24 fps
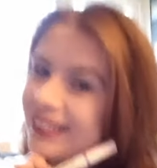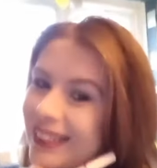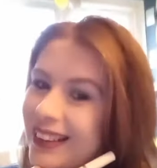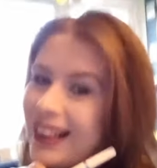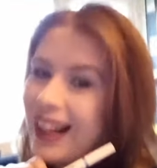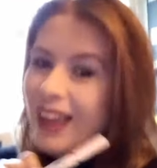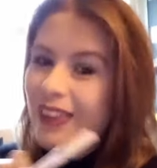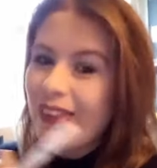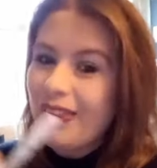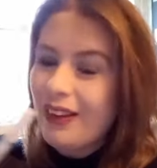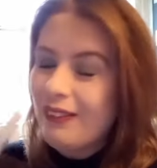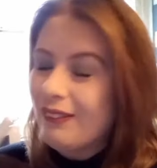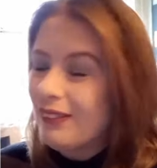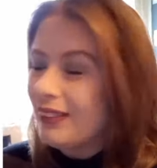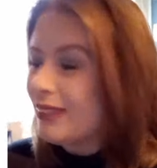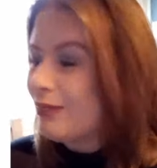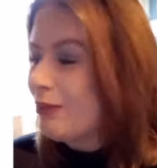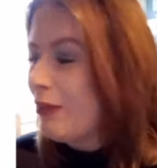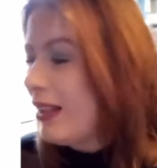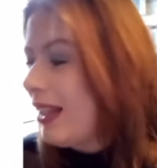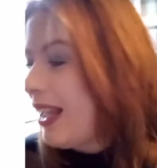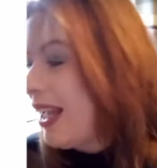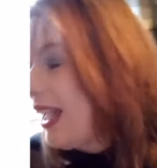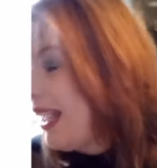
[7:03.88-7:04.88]
That was my
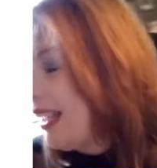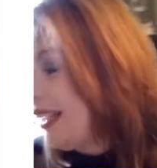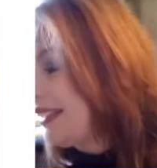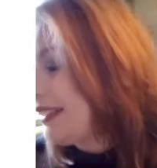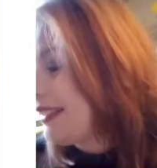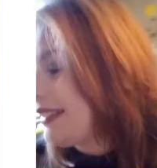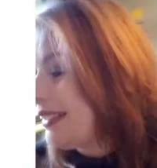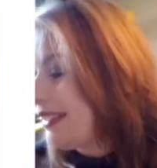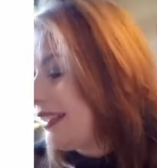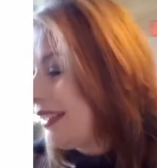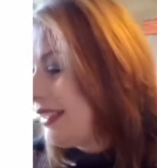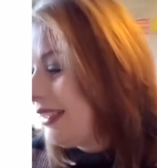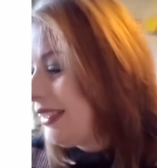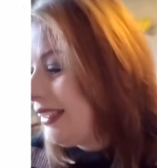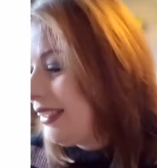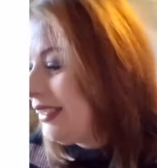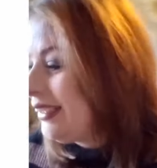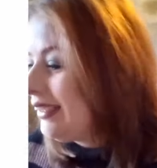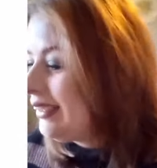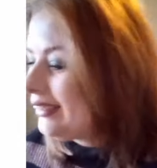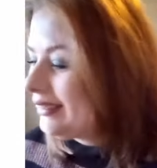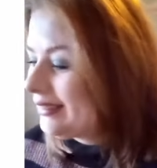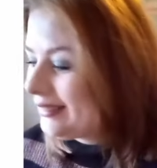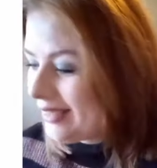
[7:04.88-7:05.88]
last
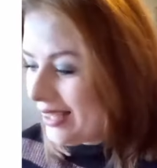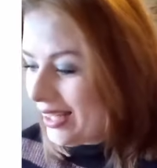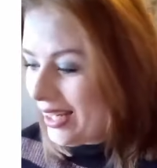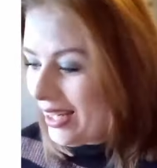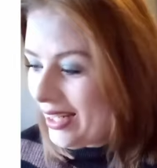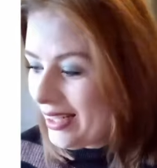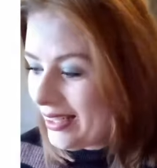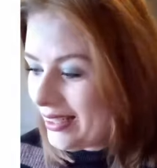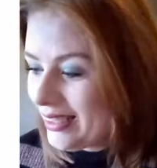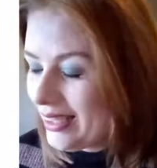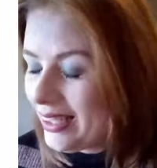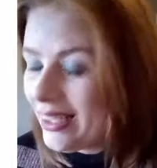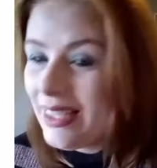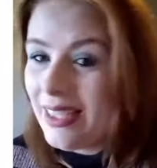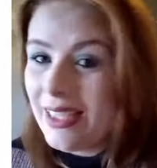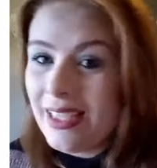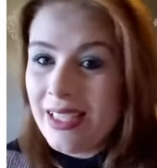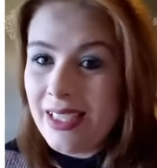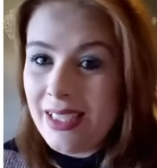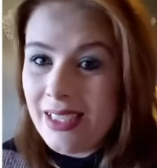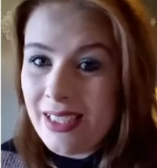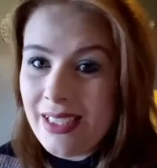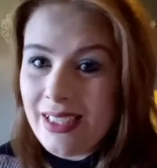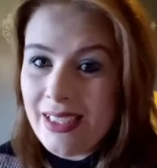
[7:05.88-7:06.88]
day
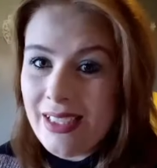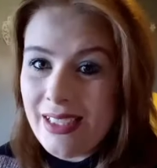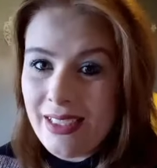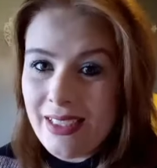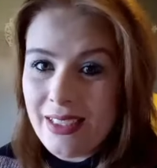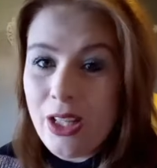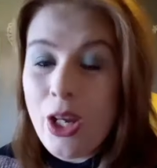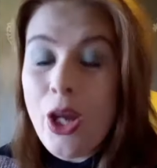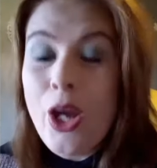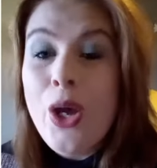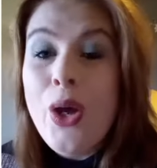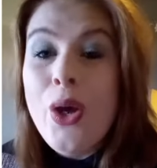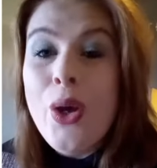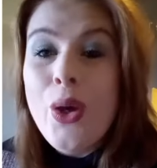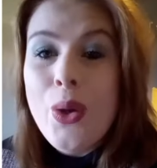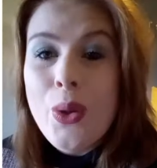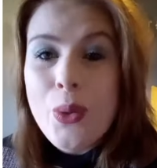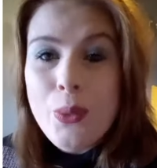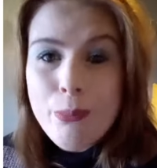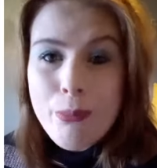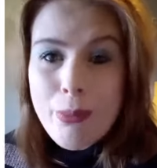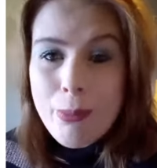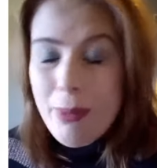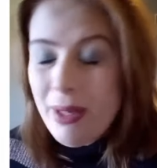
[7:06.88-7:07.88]
in
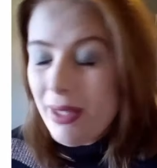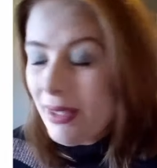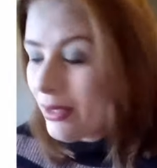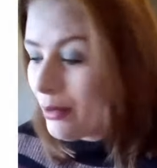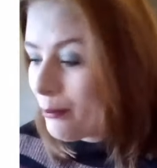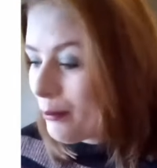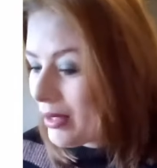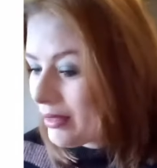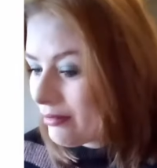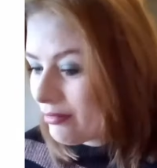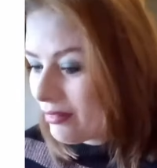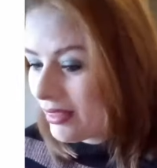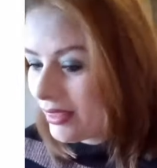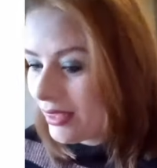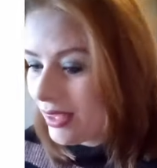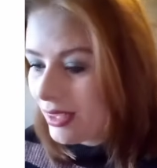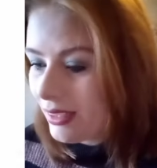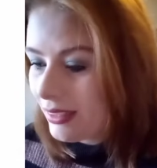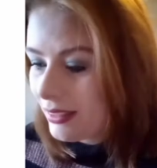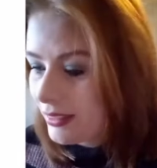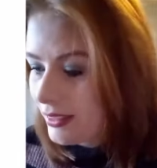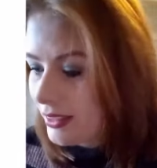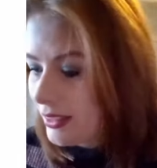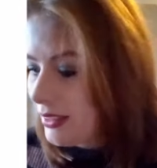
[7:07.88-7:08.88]
my makeup advent
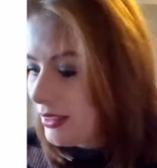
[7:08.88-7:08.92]
calendar.